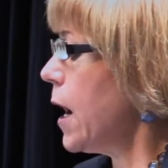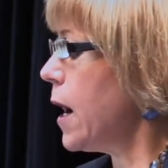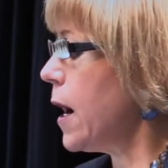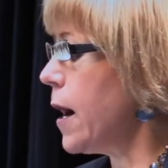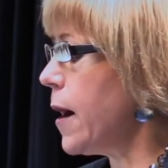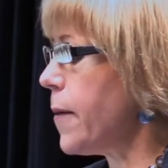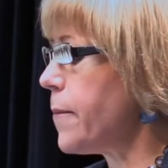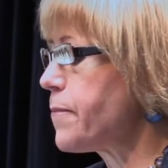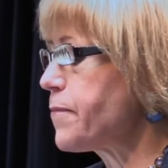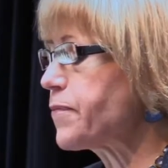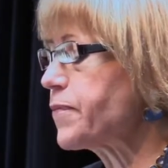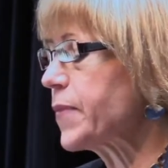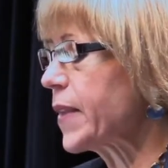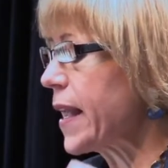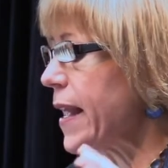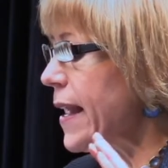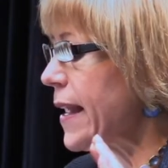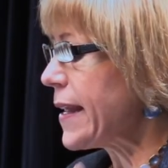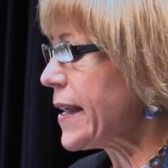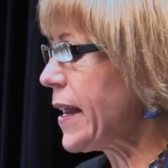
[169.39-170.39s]
Um,
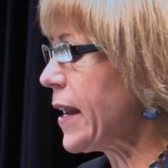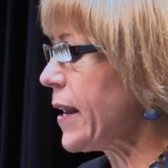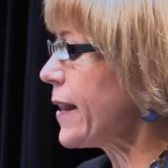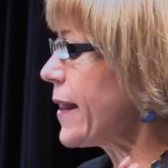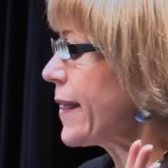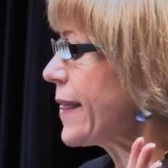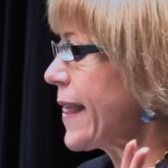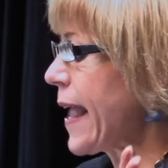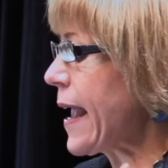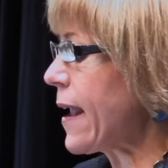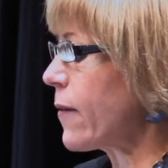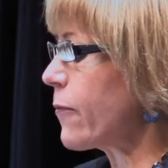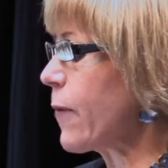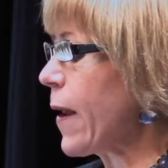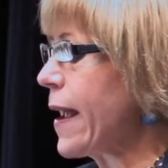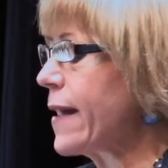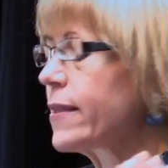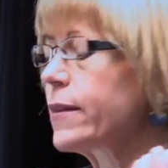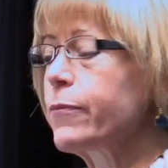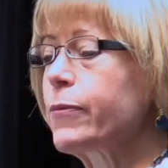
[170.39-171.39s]
they
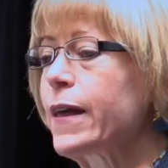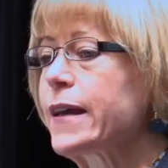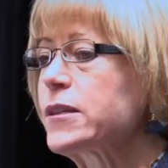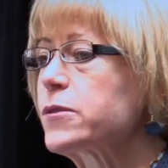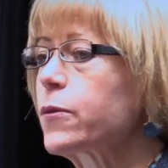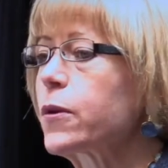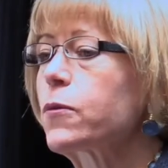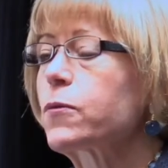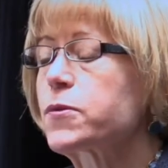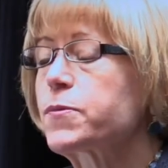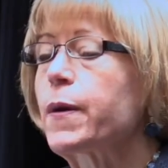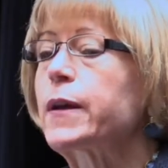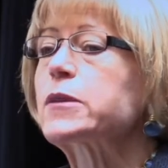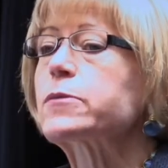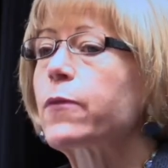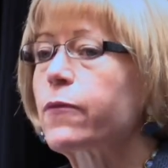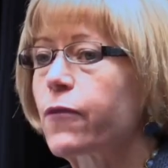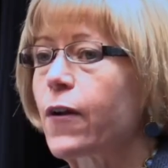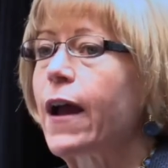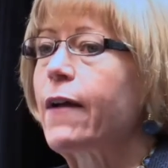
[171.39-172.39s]
ran the place where they were
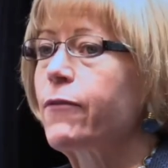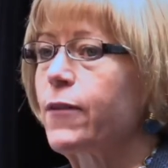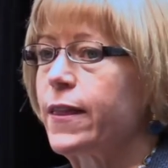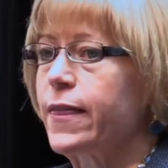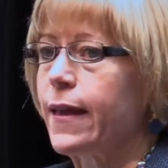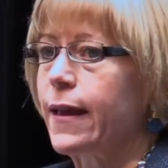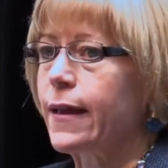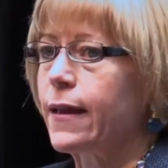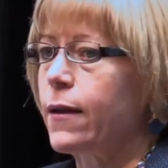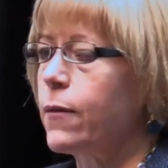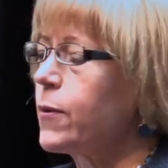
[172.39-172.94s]
responsible for everything.